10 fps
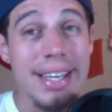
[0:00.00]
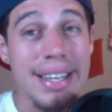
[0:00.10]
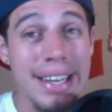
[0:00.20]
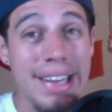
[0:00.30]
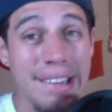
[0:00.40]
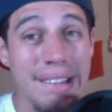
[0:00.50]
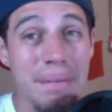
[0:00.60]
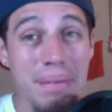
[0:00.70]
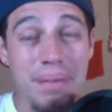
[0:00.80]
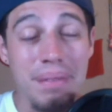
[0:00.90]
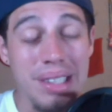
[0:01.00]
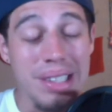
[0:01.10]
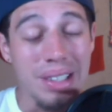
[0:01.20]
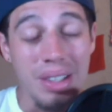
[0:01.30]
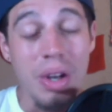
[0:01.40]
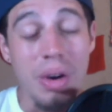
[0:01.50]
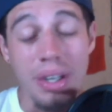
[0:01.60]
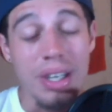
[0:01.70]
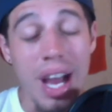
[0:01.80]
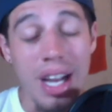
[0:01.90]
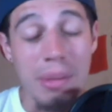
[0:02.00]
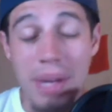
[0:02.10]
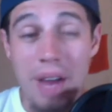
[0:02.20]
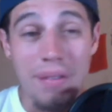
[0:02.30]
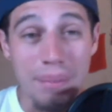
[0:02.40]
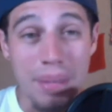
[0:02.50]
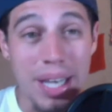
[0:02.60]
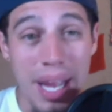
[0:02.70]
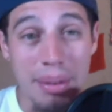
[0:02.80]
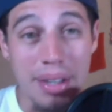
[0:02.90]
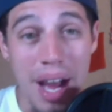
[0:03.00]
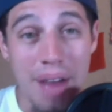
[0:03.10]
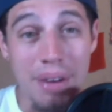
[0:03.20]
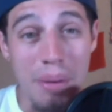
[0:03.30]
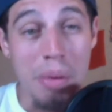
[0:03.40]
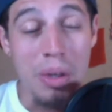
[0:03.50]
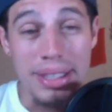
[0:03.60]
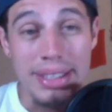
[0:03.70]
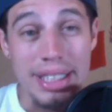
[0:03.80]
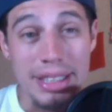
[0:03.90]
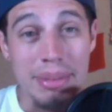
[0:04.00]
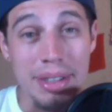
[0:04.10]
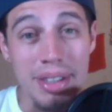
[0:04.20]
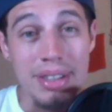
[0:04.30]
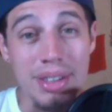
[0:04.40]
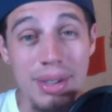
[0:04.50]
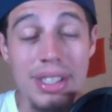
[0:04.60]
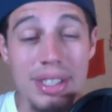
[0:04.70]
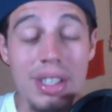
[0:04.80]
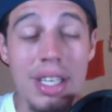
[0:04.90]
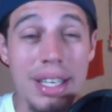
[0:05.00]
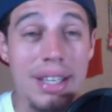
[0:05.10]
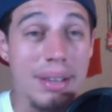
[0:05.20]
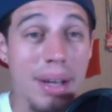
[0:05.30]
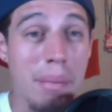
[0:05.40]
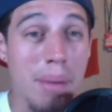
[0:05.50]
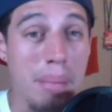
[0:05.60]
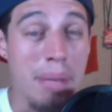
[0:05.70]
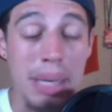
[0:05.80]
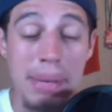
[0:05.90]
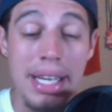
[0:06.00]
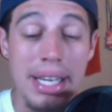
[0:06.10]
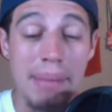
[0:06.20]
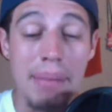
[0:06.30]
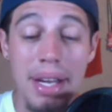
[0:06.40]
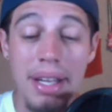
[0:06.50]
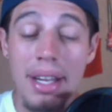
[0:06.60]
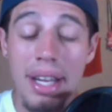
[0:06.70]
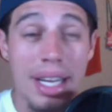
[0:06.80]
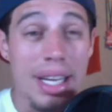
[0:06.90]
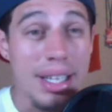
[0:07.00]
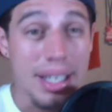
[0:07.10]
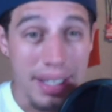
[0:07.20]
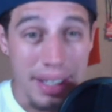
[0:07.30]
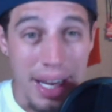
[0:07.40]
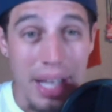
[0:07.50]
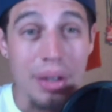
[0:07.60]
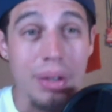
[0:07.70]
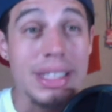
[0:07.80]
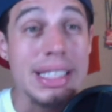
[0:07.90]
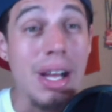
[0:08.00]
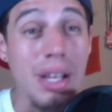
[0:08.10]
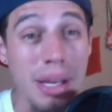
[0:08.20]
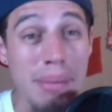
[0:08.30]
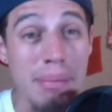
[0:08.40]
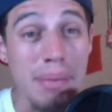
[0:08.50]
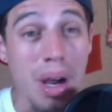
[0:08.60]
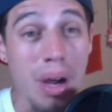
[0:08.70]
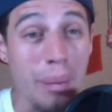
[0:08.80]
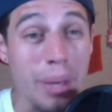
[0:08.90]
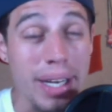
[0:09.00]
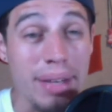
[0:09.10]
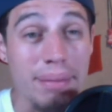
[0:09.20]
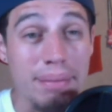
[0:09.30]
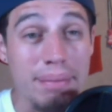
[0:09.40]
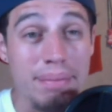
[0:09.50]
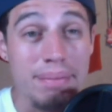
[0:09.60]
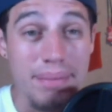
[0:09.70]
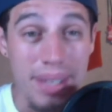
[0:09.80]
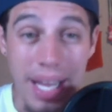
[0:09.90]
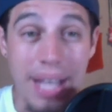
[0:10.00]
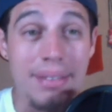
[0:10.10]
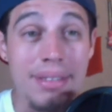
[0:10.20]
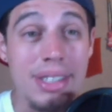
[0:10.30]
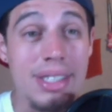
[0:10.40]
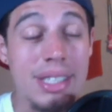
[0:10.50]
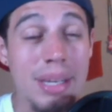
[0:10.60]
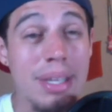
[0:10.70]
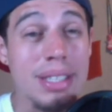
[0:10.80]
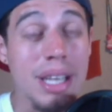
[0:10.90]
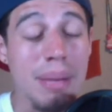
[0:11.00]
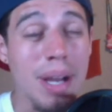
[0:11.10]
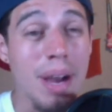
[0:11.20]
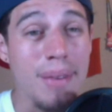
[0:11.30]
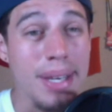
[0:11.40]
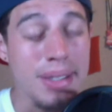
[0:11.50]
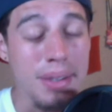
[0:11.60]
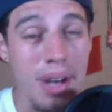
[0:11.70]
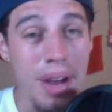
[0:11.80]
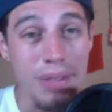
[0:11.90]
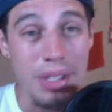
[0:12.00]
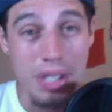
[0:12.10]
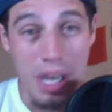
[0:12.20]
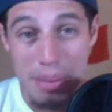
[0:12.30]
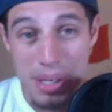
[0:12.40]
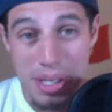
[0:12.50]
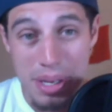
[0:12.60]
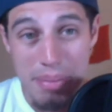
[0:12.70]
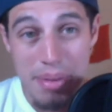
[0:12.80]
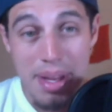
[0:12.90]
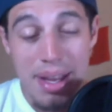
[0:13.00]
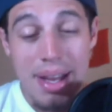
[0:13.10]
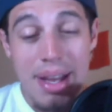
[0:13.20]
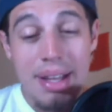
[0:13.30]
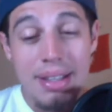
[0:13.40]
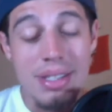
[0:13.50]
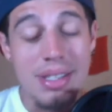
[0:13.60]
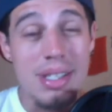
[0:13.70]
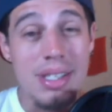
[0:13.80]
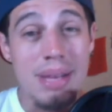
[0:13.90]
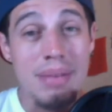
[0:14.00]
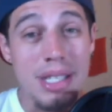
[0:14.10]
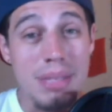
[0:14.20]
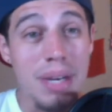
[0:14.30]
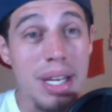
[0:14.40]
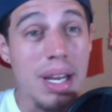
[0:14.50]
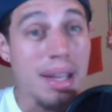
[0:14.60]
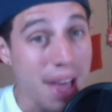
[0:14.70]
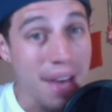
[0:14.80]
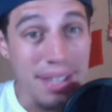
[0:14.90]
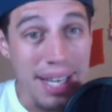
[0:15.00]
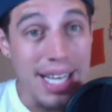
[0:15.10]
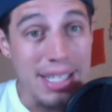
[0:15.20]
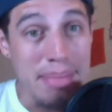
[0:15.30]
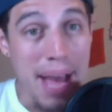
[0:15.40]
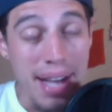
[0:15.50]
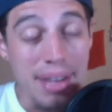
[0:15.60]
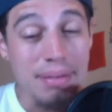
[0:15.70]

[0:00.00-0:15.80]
if you, you know you're not going to be be able to offer him more than six million, so he's looking to a, a big payday. But can you sell him on winning? Again, this is a team that's coming off an Eastern Conference championship. This is a team that's bringing a lot of the guys back